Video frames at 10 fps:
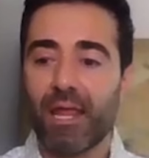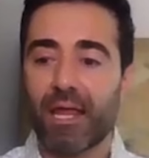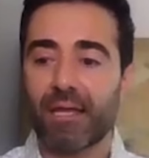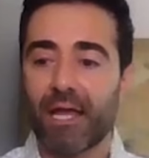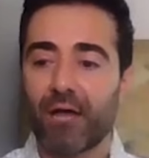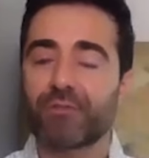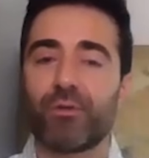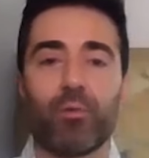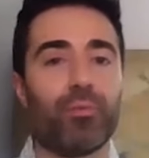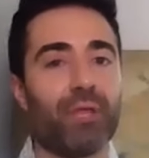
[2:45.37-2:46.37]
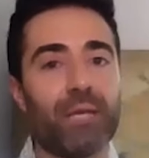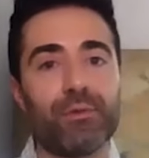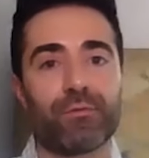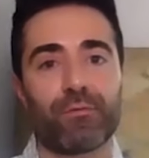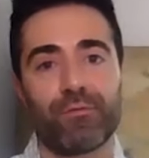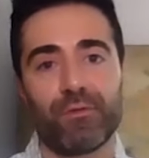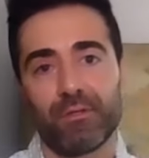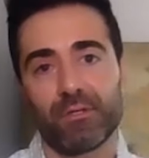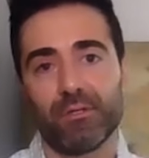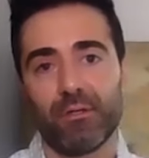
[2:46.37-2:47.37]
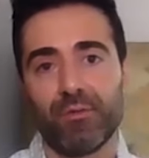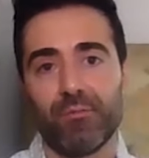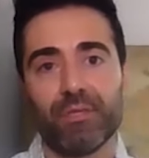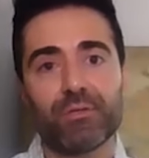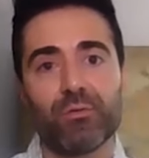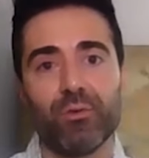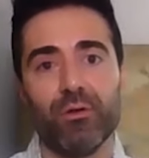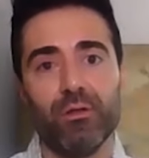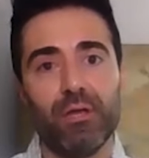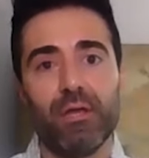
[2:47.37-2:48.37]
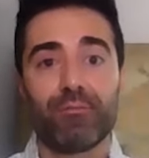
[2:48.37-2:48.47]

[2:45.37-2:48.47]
And I also don't blame you for feeling a little bit miserable